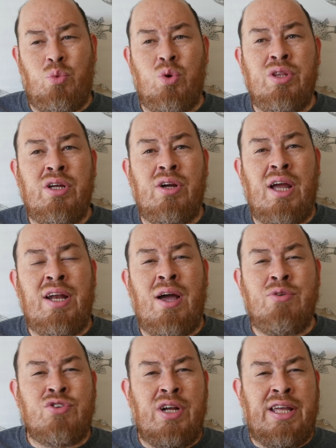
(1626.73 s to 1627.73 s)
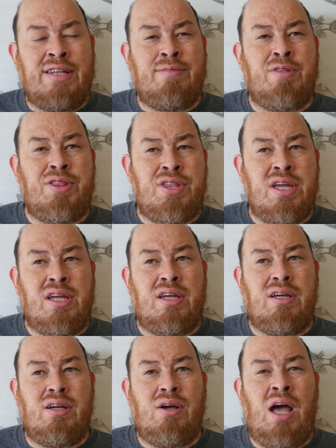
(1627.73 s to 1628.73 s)
Were there, and I was trying to get them to
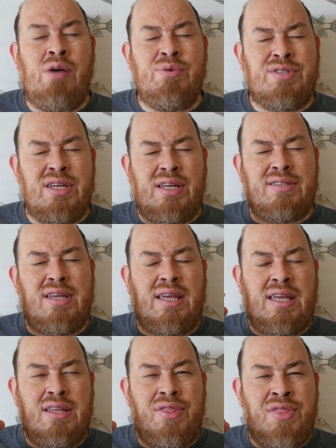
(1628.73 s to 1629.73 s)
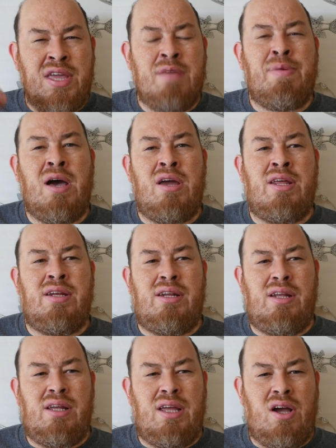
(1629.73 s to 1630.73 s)
think, I was thinking, think about it,